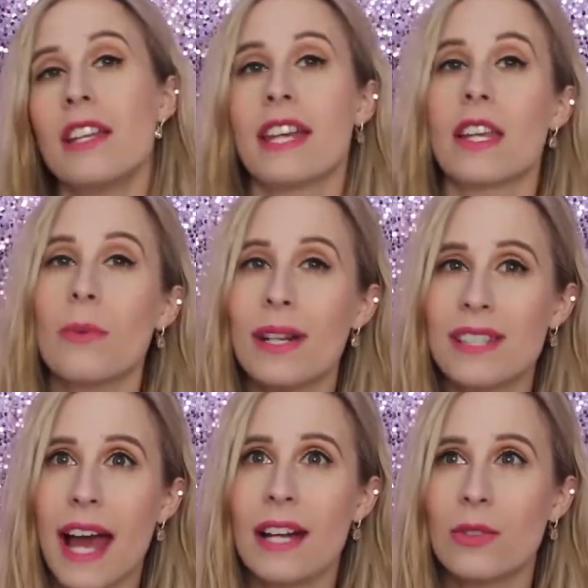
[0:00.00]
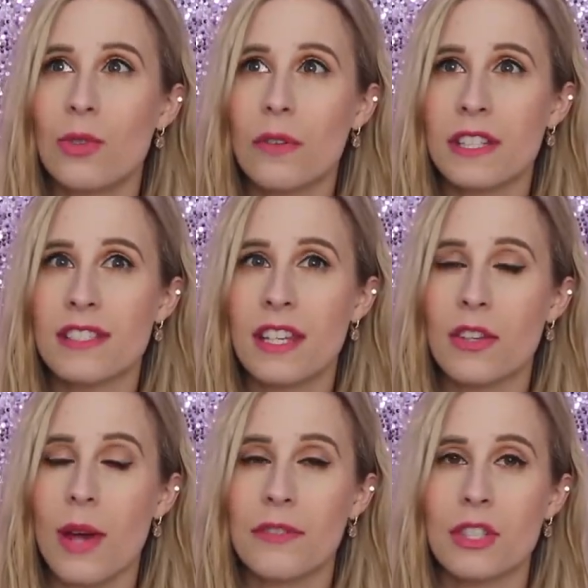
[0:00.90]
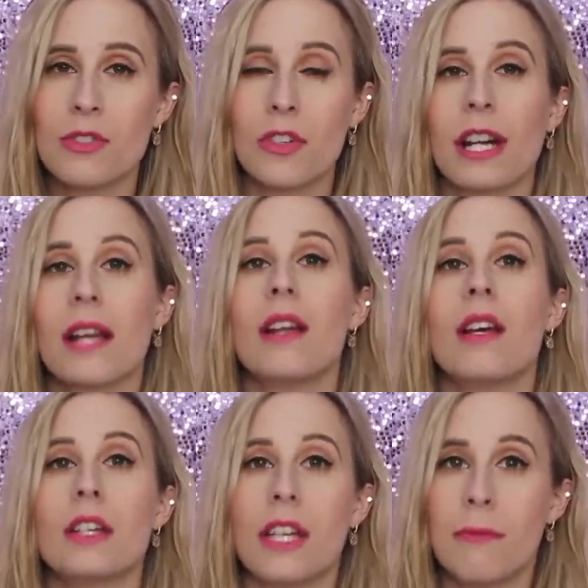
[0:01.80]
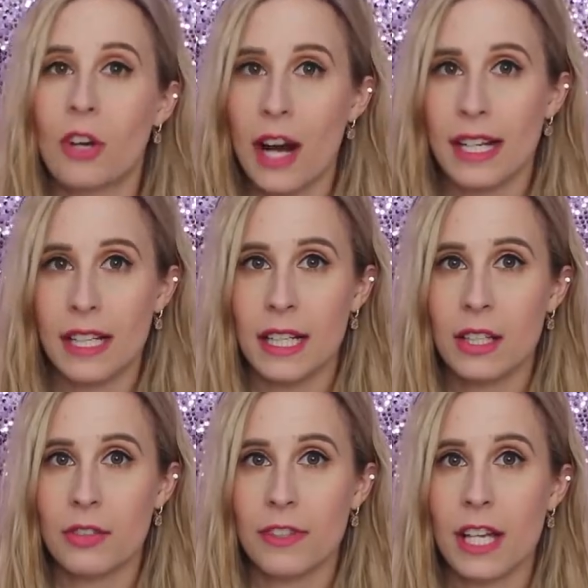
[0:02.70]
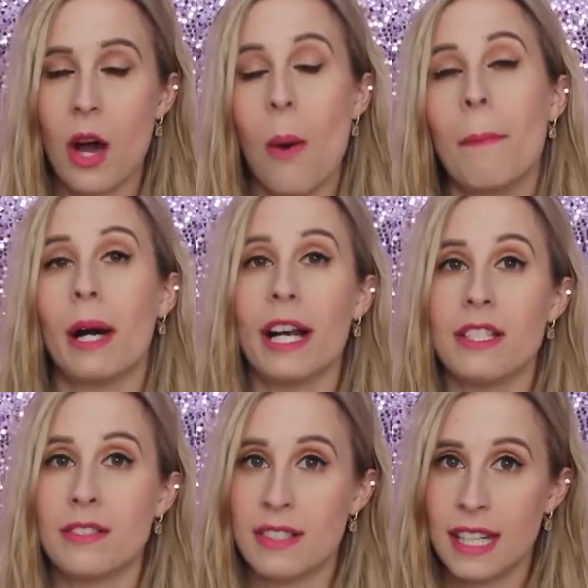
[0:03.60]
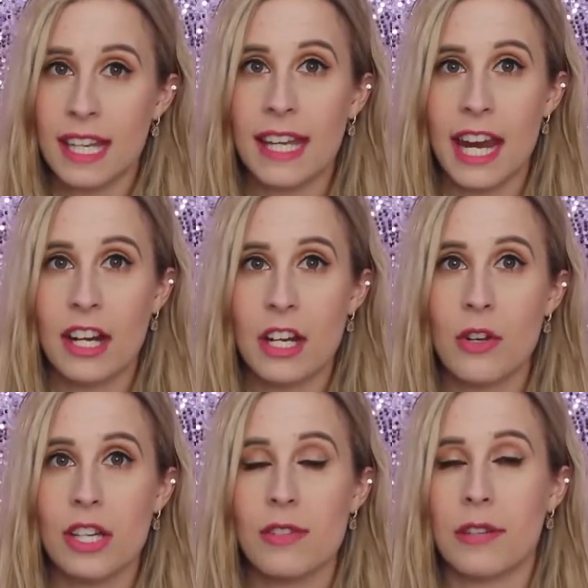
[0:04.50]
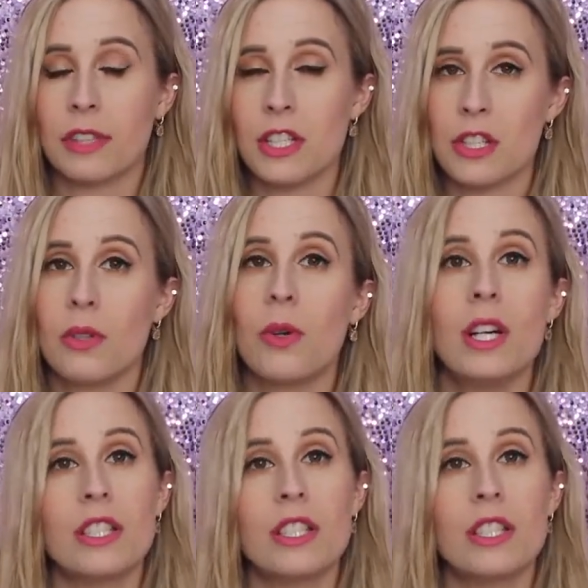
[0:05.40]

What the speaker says: The other ones, I don't know if they state that you have to use credit, give credit in your video, but Sing King Karaoke you definitely do.